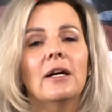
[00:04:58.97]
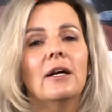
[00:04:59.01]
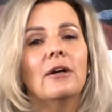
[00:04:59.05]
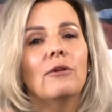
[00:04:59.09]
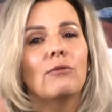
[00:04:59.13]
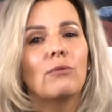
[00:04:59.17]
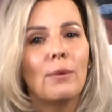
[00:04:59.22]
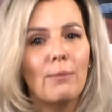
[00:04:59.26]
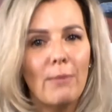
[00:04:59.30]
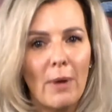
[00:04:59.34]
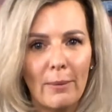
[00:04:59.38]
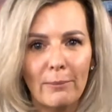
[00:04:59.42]

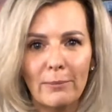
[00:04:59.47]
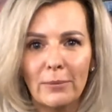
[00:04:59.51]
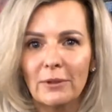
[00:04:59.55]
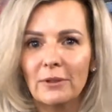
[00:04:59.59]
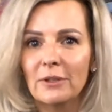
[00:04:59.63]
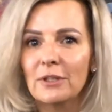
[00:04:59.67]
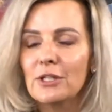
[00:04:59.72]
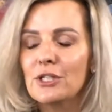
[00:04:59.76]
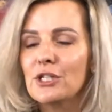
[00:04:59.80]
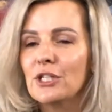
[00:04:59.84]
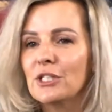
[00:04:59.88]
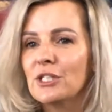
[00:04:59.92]
remember,
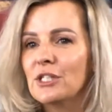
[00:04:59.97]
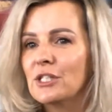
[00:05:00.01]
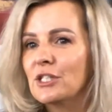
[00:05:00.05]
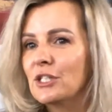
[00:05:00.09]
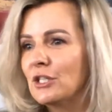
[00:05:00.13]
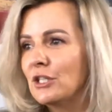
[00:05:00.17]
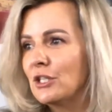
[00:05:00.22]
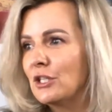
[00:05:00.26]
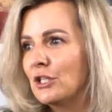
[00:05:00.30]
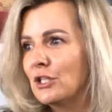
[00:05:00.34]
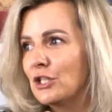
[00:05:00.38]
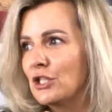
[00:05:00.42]
just
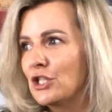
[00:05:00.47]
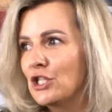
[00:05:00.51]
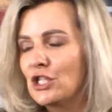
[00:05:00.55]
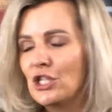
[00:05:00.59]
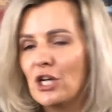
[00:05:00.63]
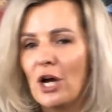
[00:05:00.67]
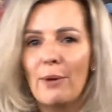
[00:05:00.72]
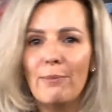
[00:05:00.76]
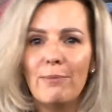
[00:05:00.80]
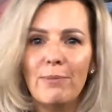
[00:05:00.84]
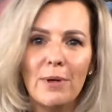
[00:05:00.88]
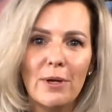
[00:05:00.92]

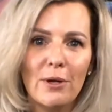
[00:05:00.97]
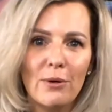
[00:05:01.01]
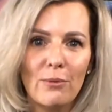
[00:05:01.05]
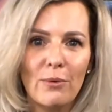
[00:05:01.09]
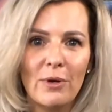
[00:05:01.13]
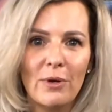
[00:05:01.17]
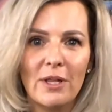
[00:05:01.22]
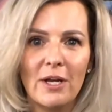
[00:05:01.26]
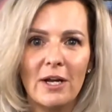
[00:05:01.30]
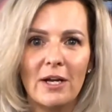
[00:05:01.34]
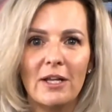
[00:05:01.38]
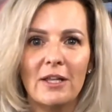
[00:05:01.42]
jump in with
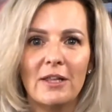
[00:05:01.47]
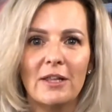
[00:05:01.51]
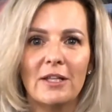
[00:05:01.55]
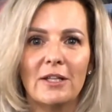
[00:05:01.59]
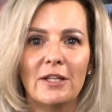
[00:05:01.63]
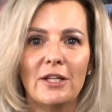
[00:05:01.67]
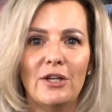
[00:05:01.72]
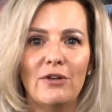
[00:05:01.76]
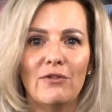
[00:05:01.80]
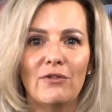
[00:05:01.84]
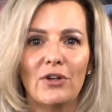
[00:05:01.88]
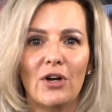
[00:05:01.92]
anything that
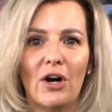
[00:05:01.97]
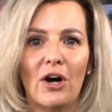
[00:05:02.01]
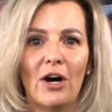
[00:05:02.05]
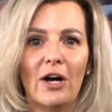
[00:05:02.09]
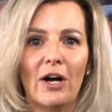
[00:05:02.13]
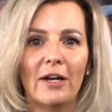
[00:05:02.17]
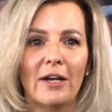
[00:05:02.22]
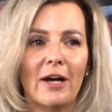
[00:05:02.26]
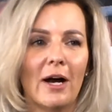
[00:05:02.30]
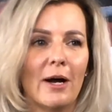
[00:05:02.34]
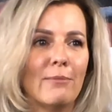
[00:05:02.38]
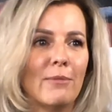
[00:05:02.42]
you've got.
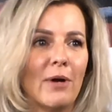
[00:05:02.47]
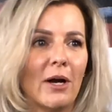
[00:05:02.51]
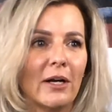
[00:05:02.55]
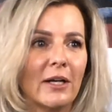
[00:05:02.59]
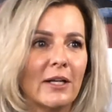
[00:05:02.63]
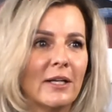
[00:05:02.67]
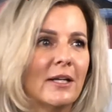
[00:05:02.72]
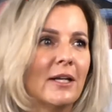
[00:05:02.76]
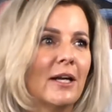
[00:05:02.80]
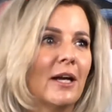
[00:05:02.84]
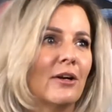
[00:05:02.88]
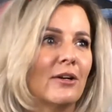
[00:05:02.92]
I'm not going to
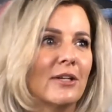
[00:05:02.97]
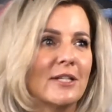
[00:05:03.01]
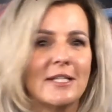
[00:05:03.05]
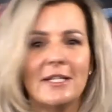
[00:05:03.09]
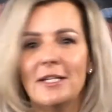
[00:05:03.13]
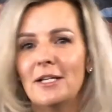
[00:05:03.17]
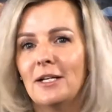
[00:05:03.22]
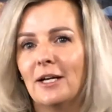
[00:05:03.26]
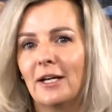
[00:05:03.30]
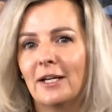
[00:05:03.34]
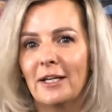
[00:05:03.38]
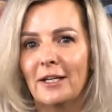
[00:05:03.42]
guarantee
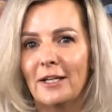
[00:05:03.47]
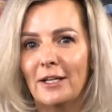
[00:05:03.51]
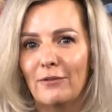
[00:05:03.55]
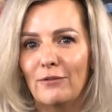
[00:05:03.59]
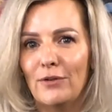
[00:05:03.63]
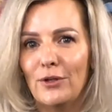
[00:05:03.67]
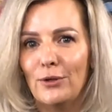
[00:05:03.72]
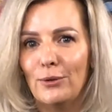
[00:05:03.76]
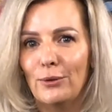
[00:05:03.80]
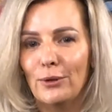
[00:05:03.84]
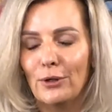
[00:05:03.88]
I can give you a